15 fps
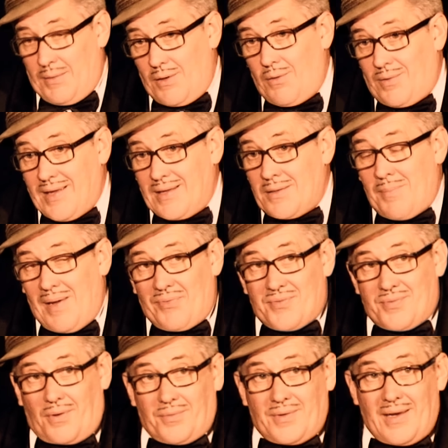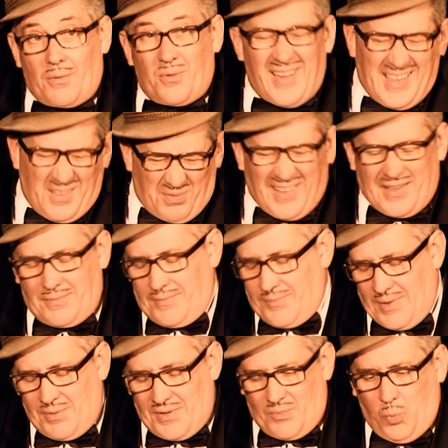know I'll get the maths wrong now. Anyway,
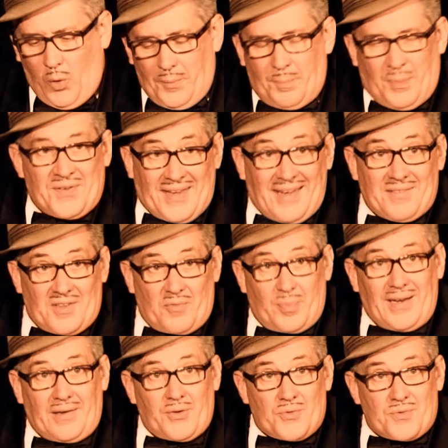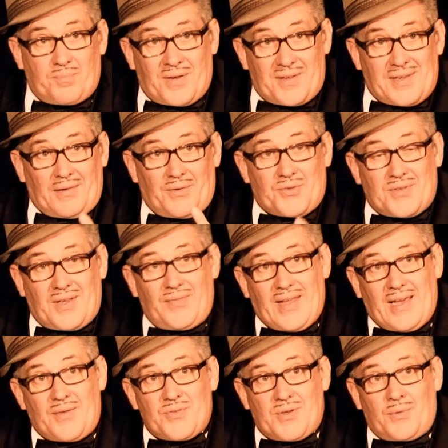there was 1% of Brazil nuts in
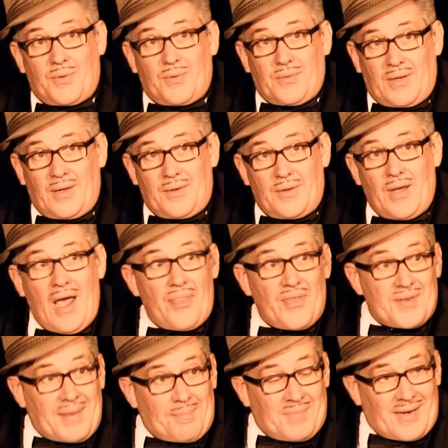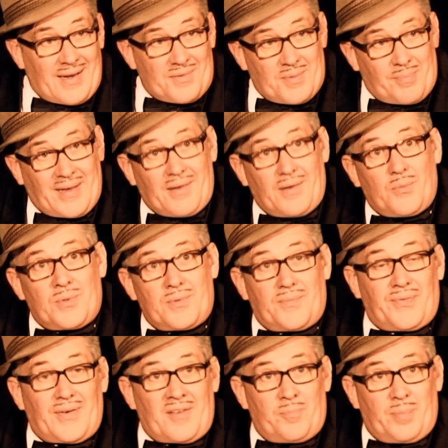there. So, and they sent me a letter back with a
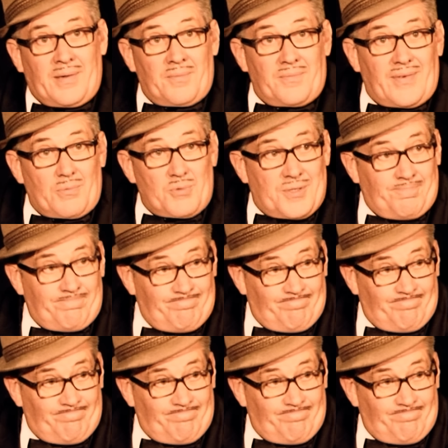£5 voucher.